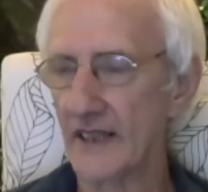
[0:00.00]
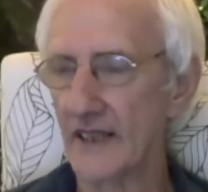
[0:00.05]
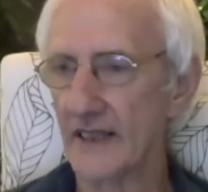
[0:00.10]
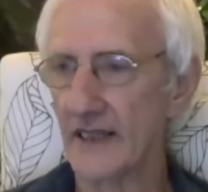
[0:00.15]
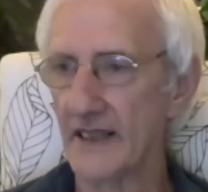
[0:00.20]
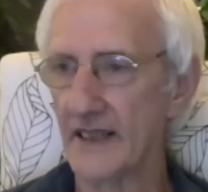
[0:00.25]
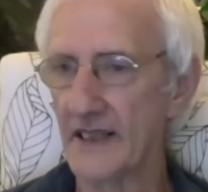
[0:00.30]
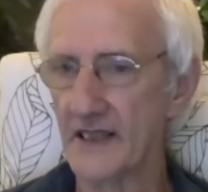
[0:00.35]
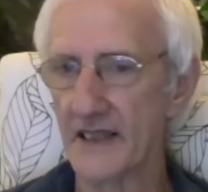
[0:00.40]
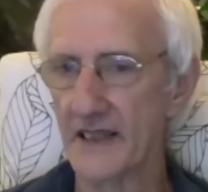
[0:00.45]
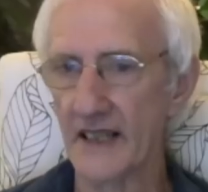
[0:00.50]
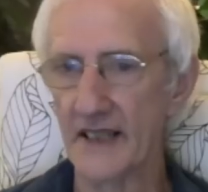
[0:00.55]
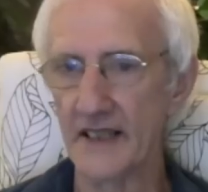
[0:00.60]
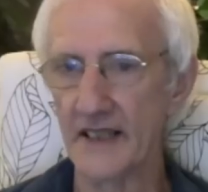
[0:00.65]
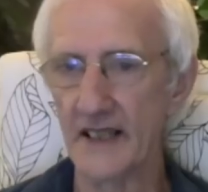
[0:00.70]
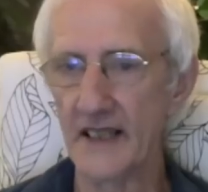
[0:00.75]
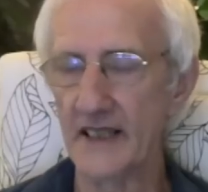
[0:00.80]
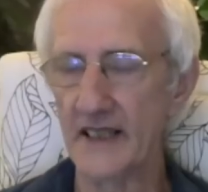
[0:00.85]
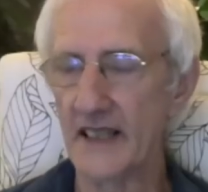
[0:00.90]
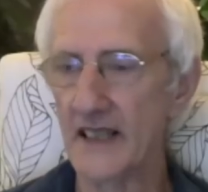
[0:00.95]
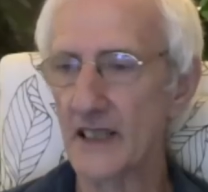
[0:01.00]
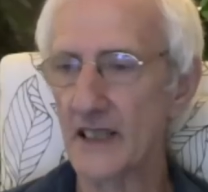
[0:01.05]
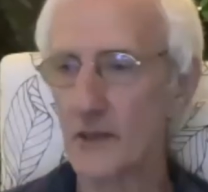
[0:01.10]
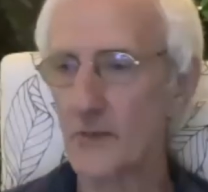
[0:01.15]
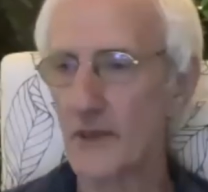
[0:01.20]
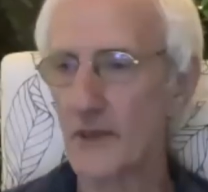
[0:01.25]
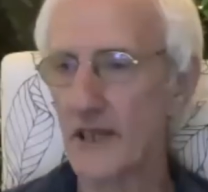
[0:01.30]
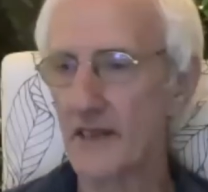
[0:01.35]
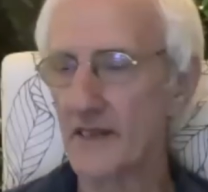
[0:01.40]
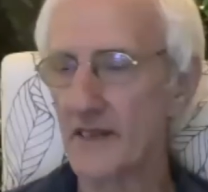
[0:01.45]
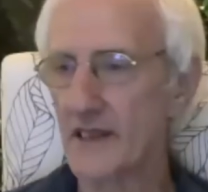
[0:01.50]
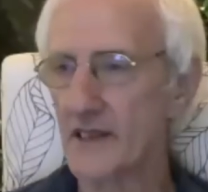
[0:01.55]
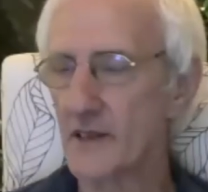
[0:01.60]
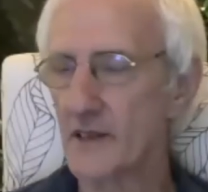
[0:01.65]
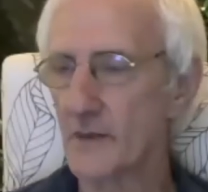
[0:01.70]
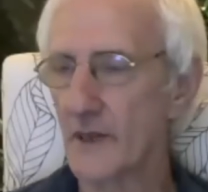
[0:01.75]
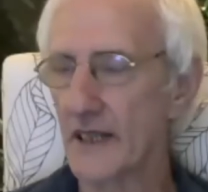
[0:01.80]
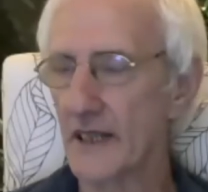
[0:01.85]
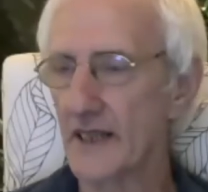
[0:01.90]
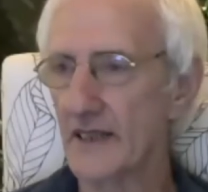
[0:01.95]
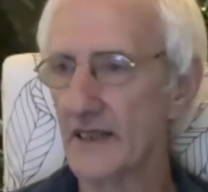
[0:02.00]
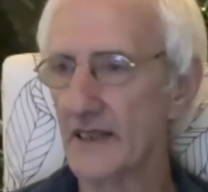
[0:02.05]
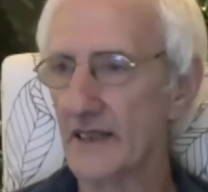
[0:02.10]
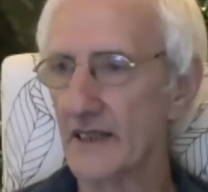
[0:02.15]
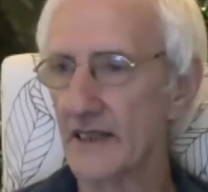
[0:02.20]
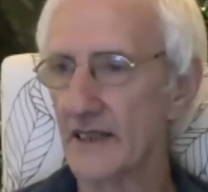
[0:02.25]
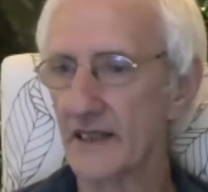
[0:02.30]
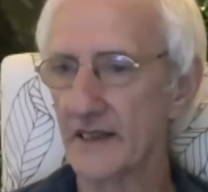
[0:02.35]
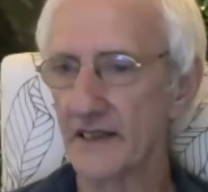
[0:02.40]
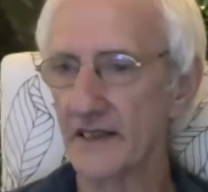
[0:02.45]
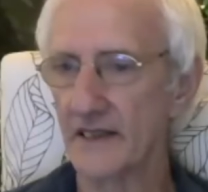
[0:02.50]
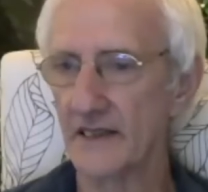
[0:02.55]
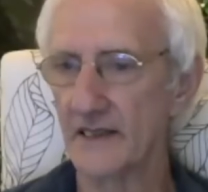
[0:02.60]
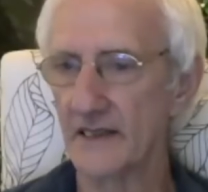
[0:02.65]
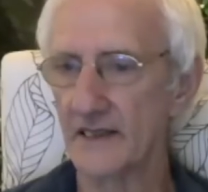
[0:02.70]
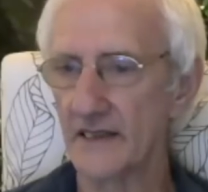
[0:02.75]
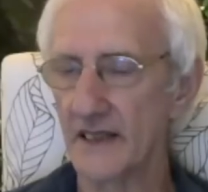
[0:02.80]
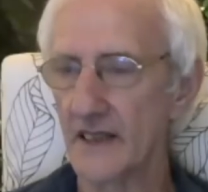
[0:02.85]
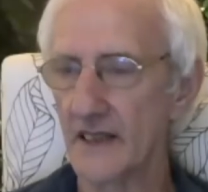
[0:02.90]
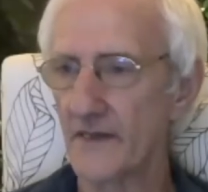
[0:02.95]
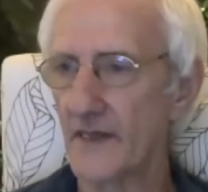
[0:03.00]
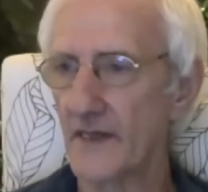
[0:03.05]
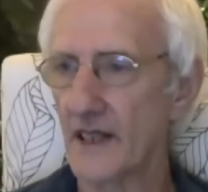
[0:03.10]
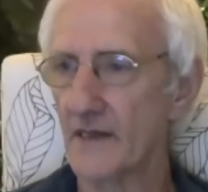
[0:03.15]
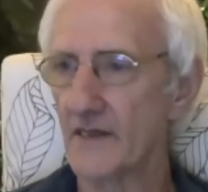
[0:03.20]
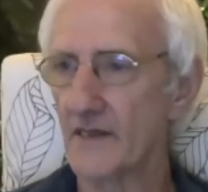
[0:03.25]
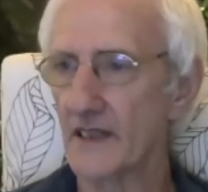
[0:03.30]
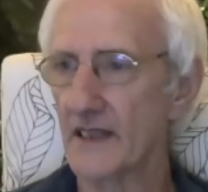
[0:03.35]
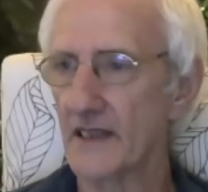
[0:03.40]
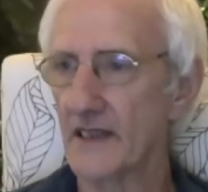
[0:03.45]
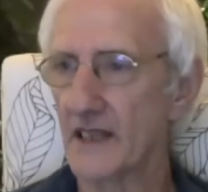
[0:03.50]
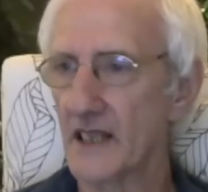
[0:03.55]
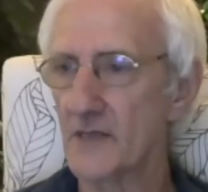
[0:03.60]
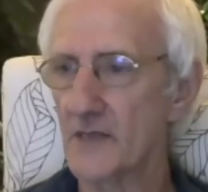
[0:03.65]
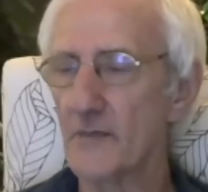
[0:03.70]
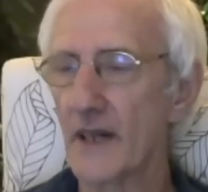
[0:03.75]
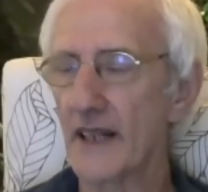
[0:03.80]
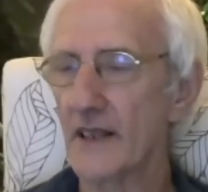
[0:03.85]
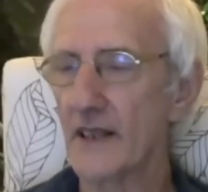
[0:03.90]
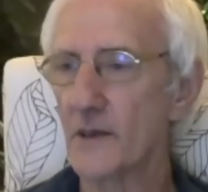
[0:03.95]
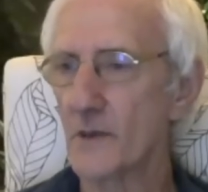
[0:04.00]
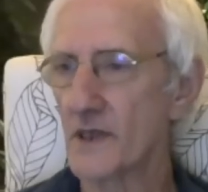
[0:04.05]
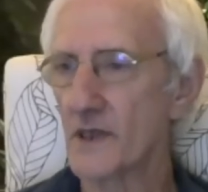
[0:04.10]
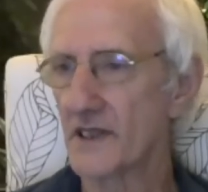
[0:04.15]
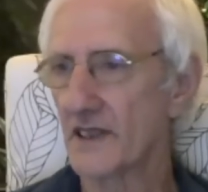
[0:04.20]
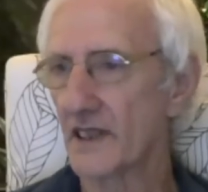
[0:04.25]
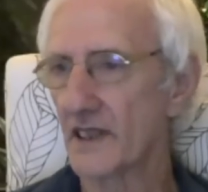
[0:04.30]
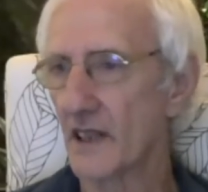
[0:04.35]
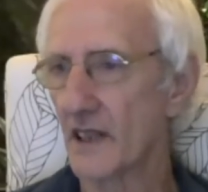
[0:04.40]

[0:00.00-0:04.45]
And he said in the periods when he found that his mind wasn't